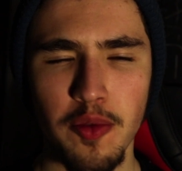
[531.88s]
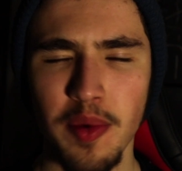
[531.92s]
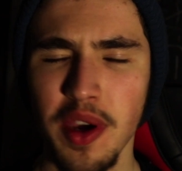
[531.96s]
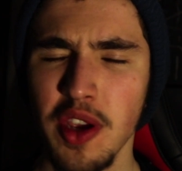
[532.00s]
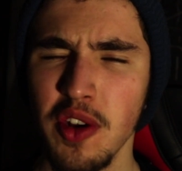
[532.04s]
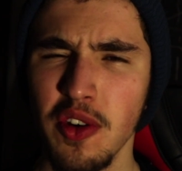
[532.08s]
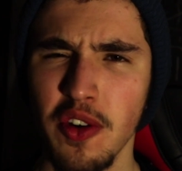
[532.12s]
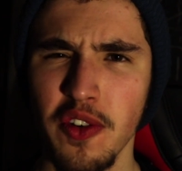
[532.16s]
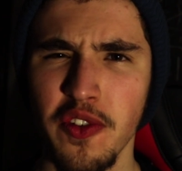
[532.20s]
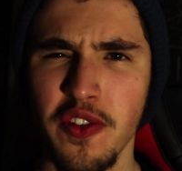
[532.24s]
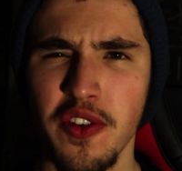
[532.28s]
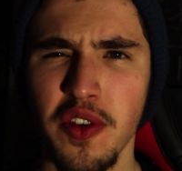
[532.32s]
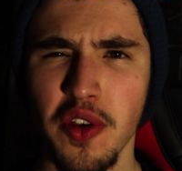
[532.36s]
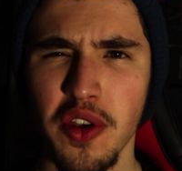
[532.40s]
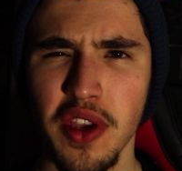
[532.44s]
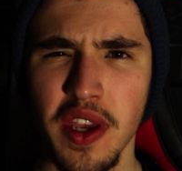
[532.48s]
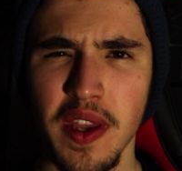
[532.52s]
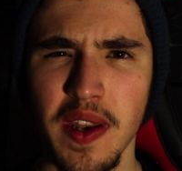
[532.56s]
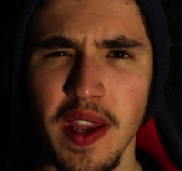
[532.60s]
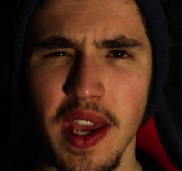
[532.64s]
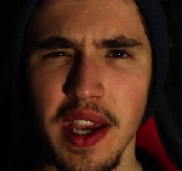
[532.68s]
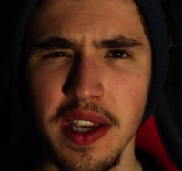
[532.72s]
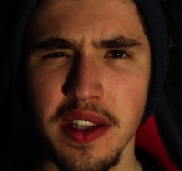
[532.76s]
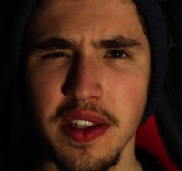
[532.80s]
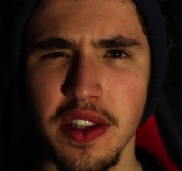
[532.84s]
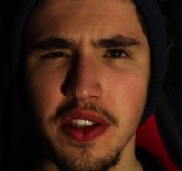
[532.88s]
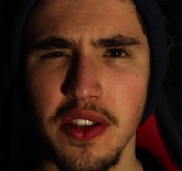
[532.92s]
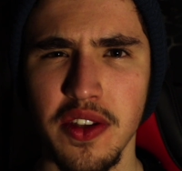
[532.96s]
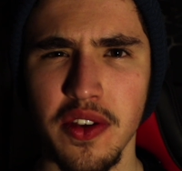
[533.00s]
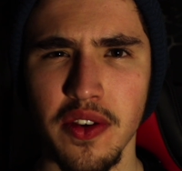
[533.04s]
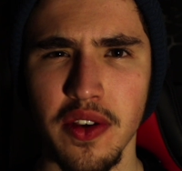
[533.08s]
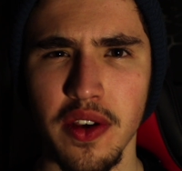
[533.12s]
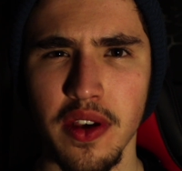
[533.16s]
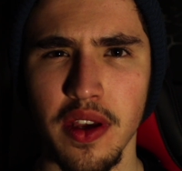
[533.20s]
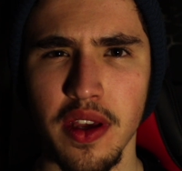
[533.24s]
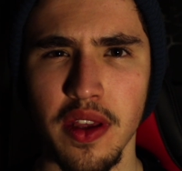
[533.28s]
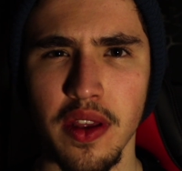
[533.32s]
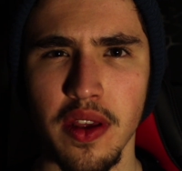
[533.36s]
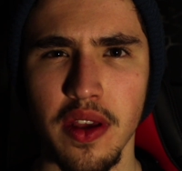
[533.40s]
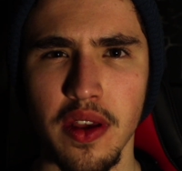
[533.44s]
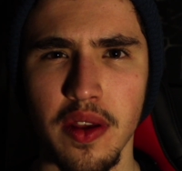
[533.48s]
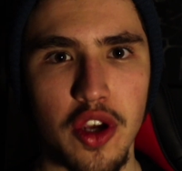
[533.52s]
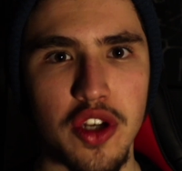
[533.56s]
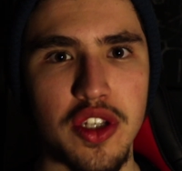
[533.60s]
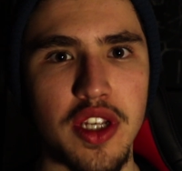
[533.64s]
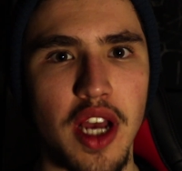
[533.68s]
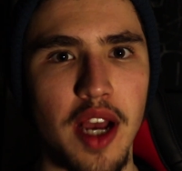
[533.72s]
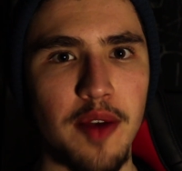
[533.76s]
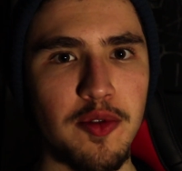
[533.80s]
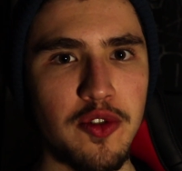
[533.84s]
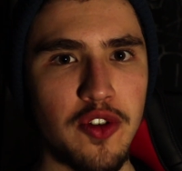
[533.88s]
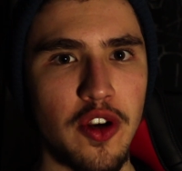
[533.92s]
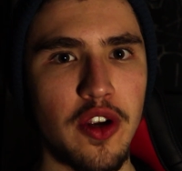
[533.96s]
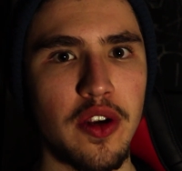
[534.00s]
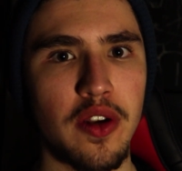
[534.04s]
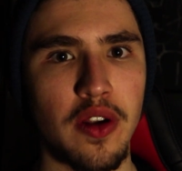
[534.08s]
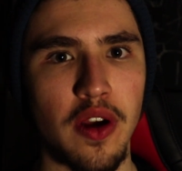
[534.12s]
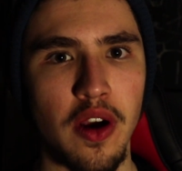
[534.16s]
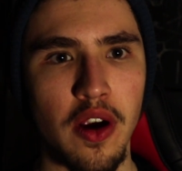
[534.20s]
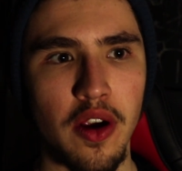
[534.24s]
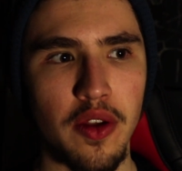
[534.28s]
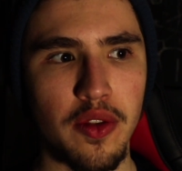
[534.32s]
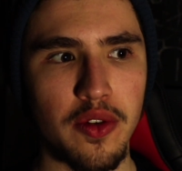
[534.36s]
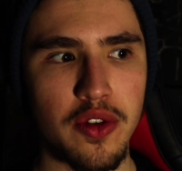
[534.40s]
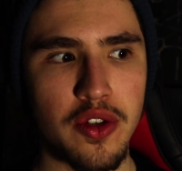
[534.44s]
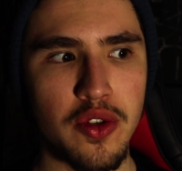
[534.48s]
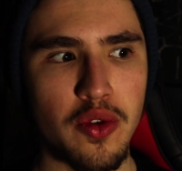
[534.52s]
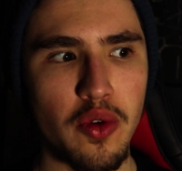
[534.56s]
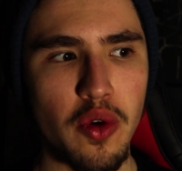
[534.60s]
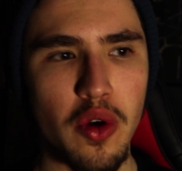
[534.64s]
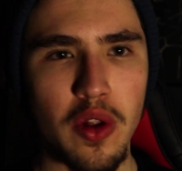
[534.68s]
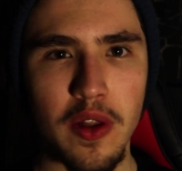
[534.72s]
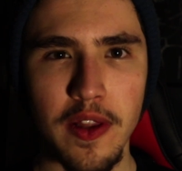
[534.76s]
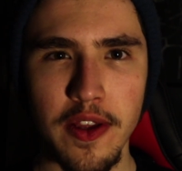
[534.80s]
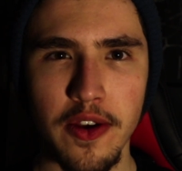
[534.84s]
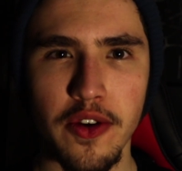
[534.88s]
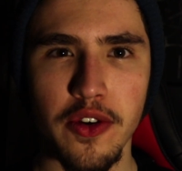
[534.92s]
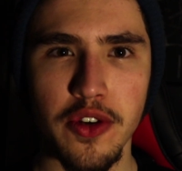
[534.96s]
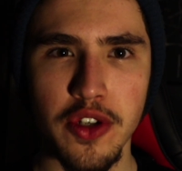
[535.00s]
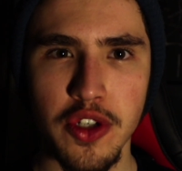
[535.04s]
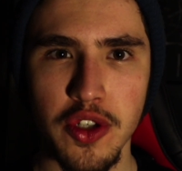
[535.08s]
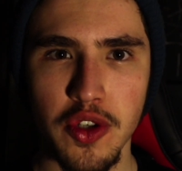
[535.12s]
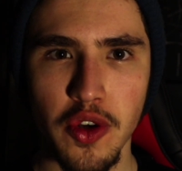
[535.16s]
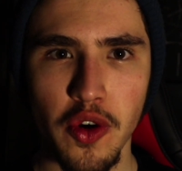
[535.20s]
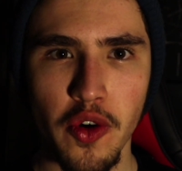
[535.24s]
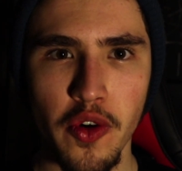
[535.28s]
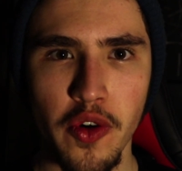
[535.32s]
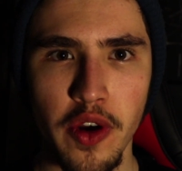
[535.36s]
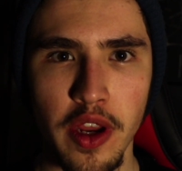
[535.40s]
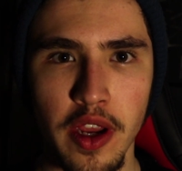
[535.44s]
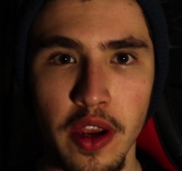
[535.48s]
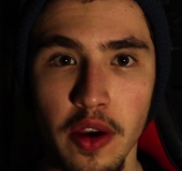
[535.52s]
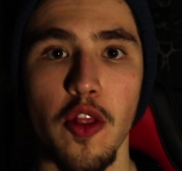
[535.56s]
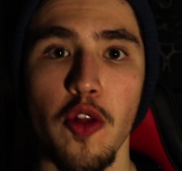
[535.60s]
You might not feel connected to it, because abstract art, there's no clear story.